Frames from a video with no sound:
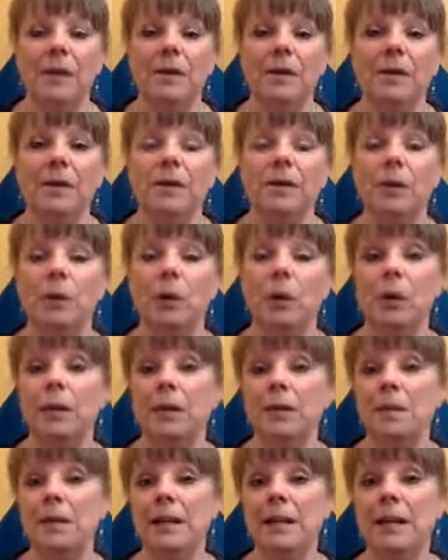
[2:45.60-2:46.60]
So at the
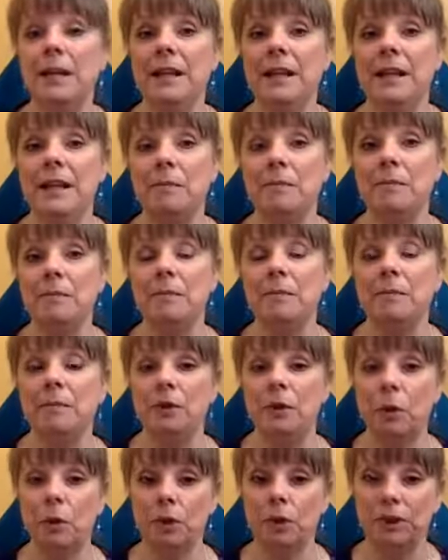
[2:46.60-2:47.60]
beginning, they
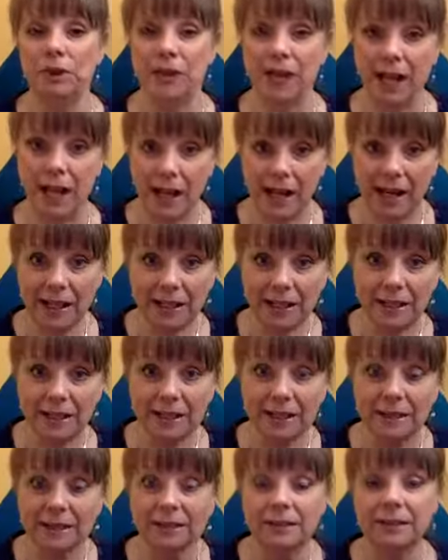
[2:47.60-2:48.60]
noticed X,
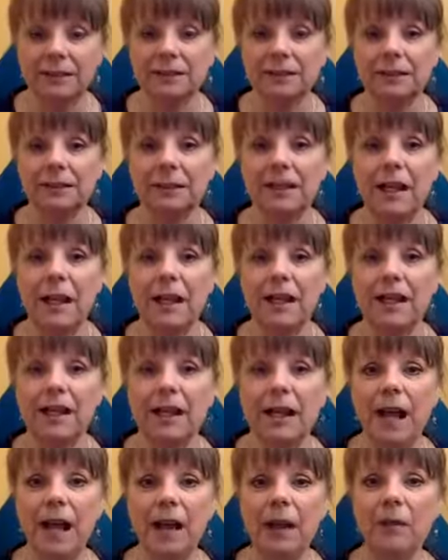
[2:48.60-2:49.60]
and
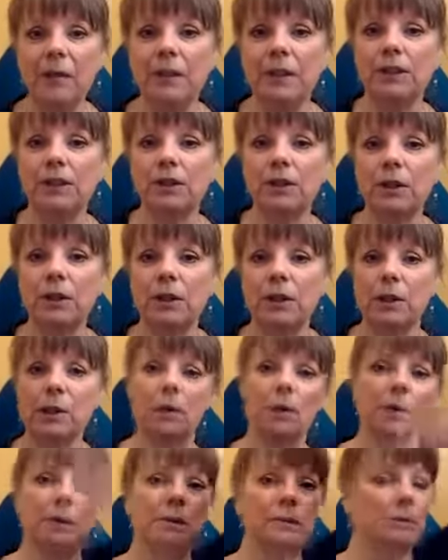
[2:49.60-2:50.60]
now they start
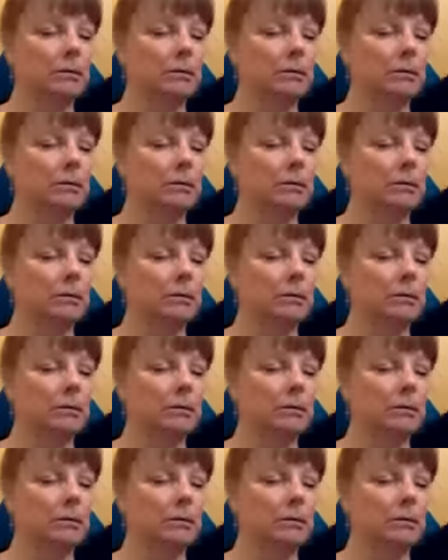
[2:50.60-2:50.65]
going,